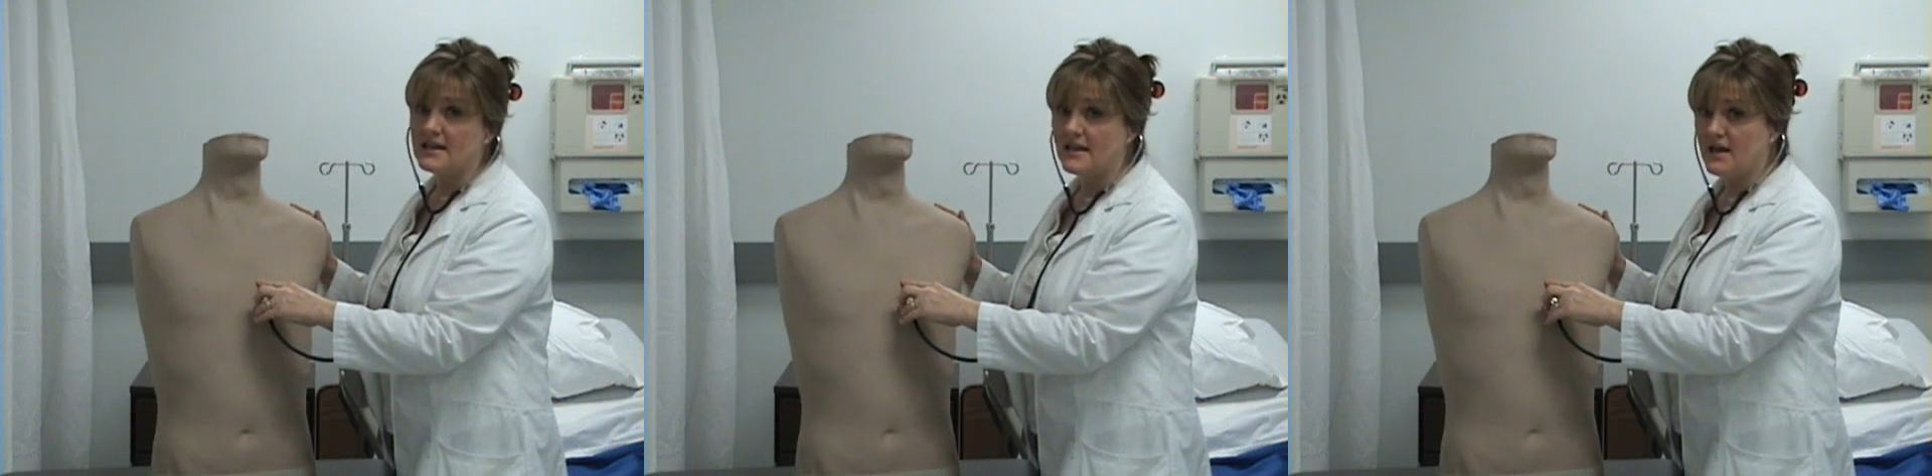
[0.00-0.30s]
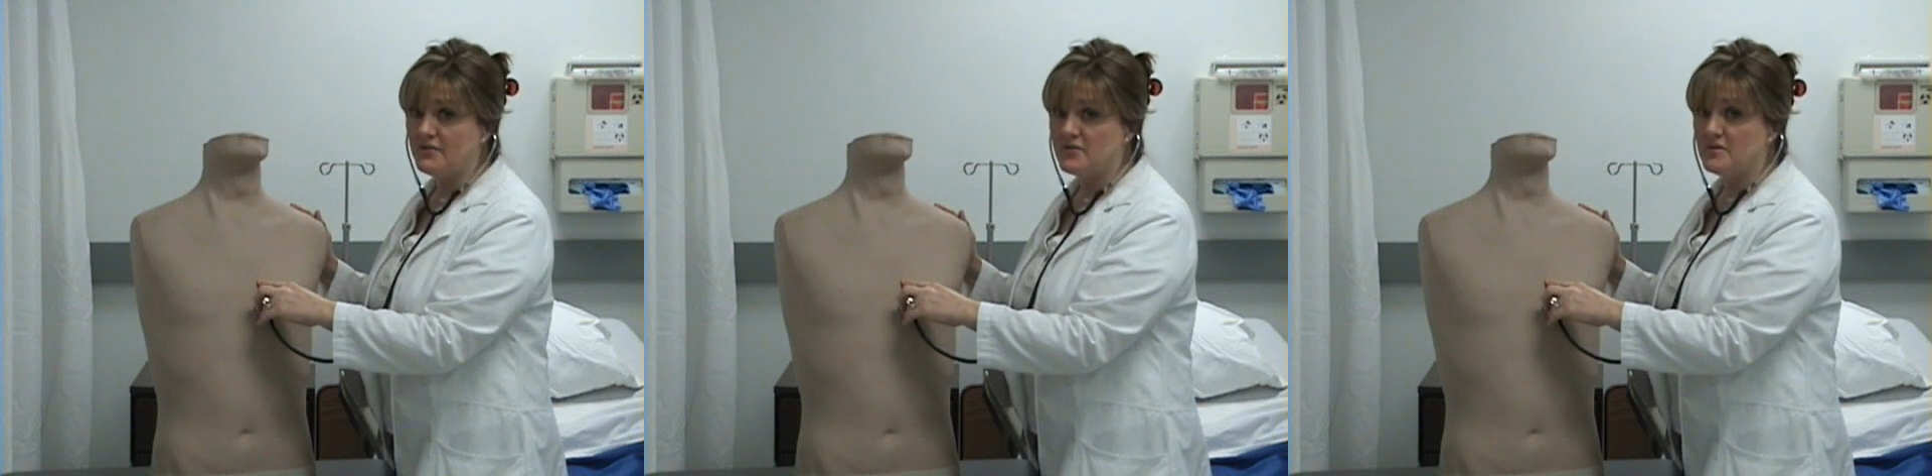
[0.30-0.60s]

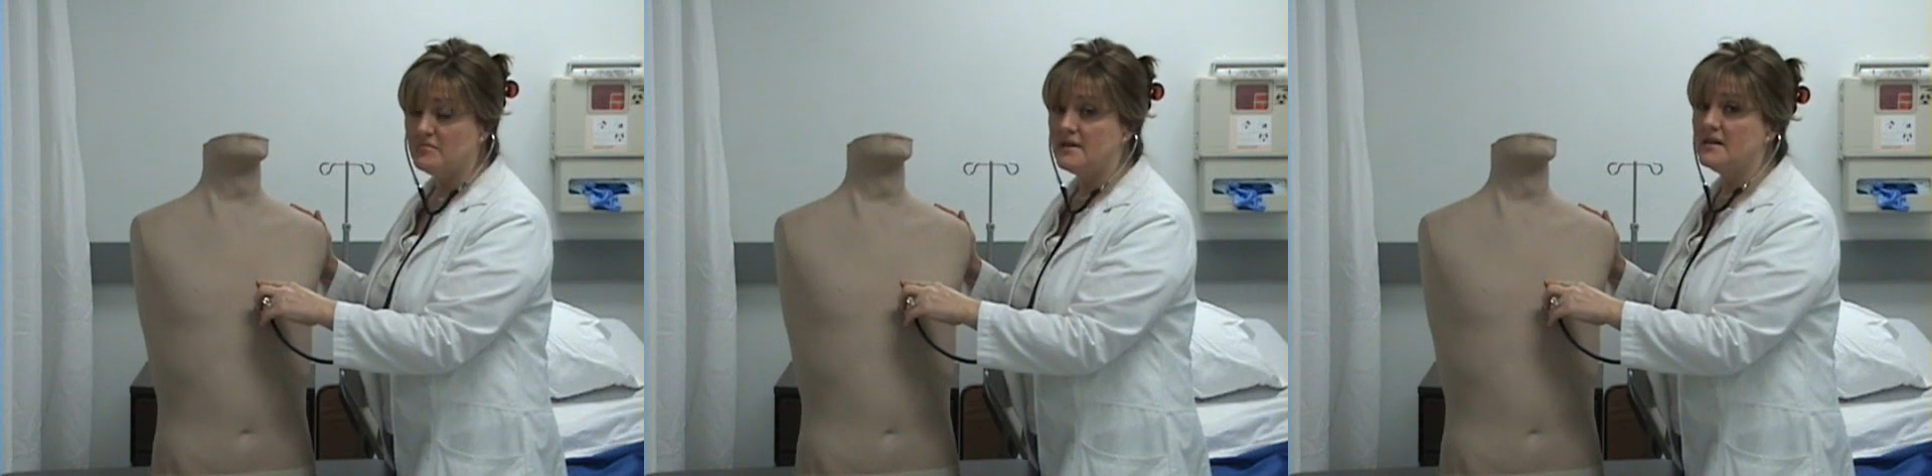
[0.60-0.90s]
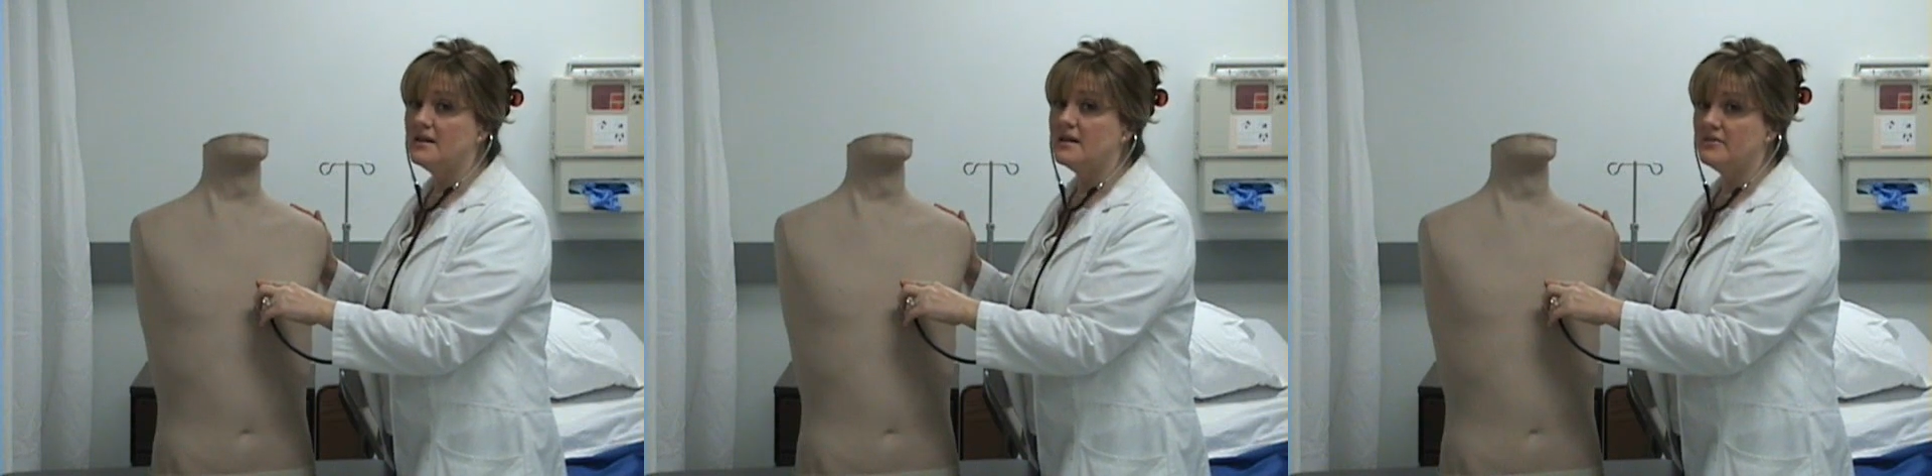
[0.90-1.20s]
left
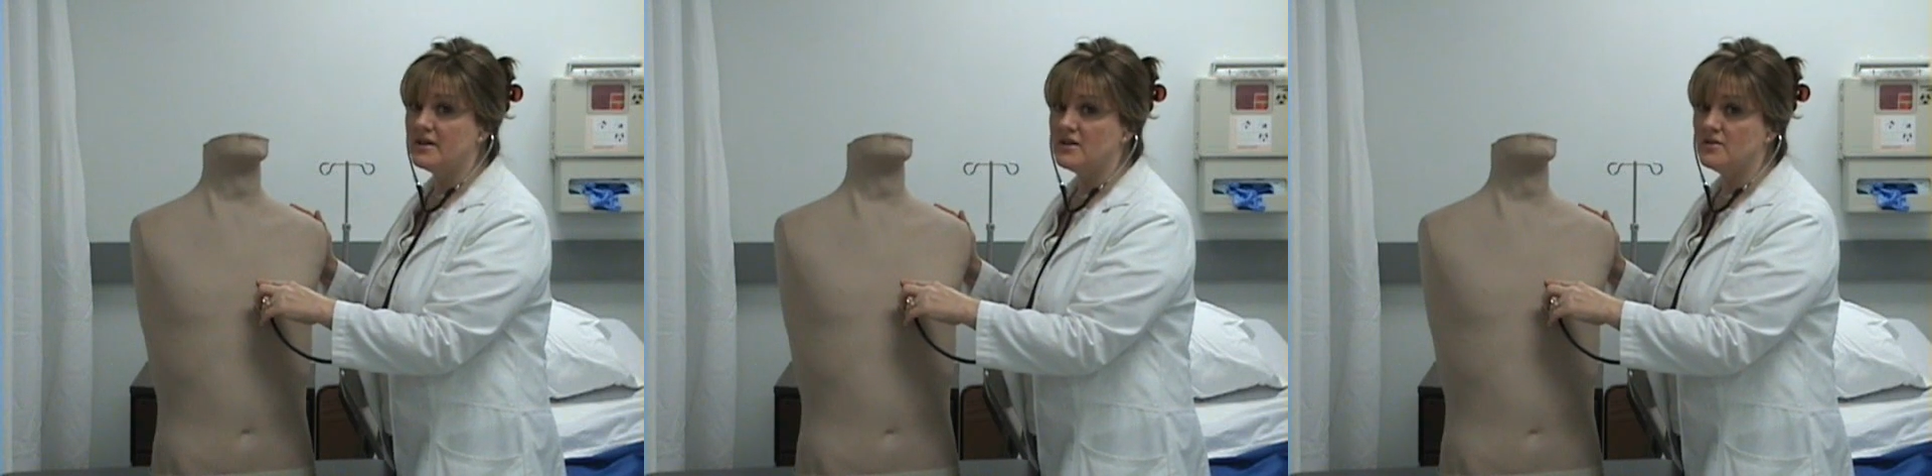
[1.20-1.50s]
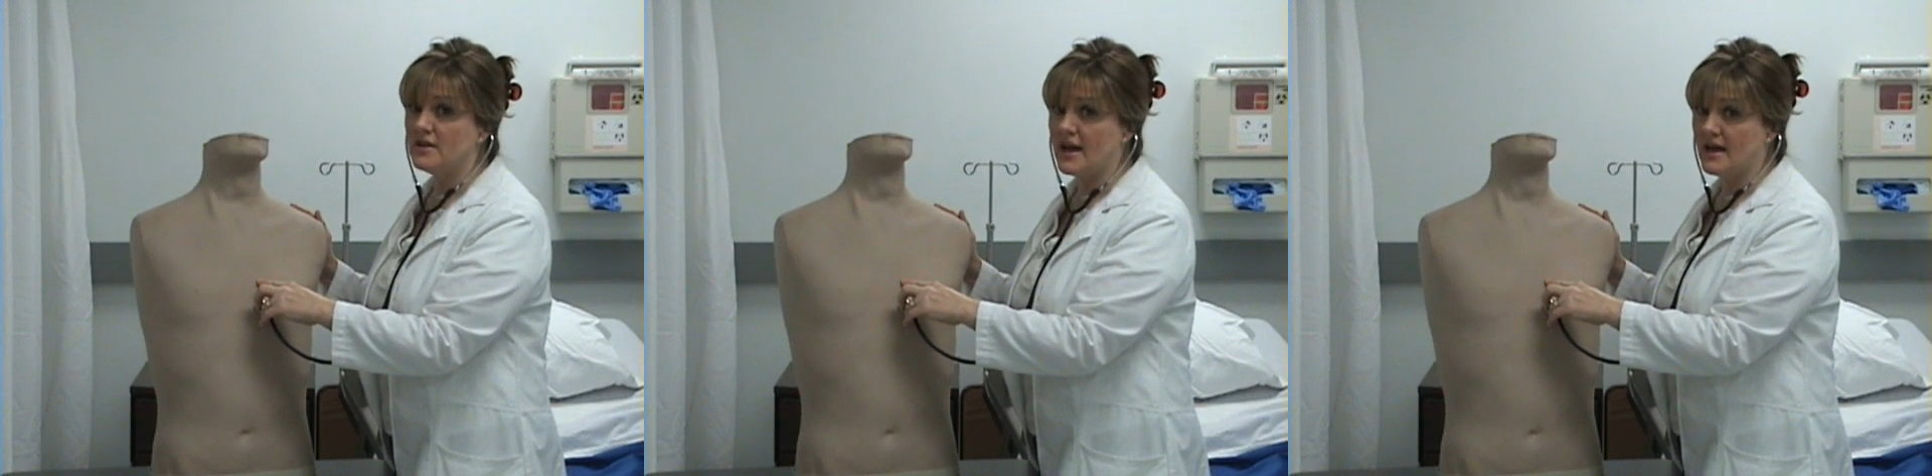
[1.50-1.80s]

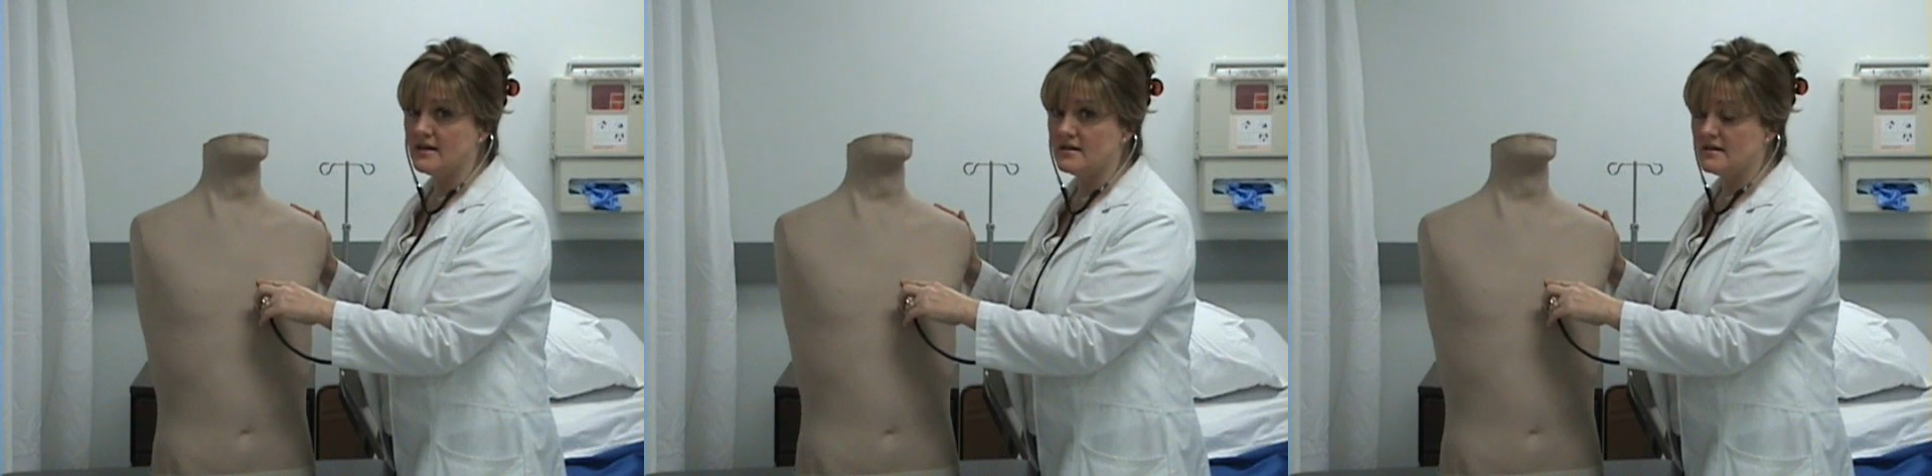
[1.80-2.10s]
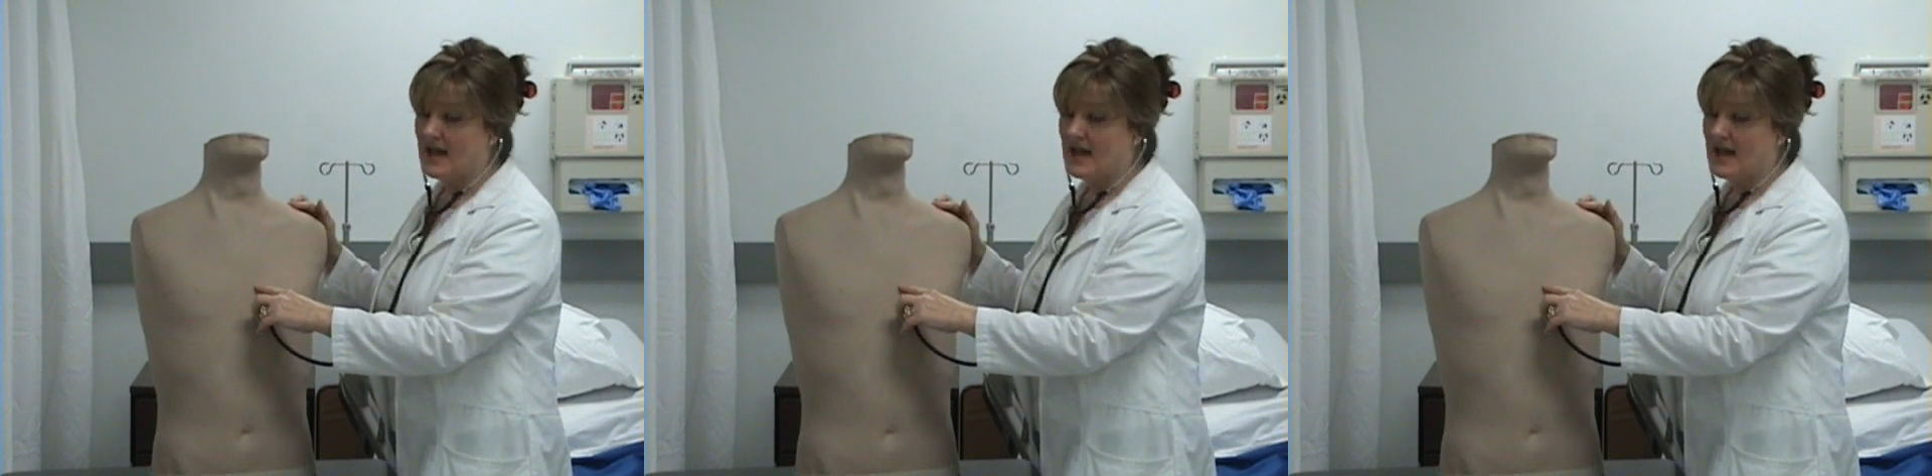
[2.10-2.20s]
mid-clavicular line.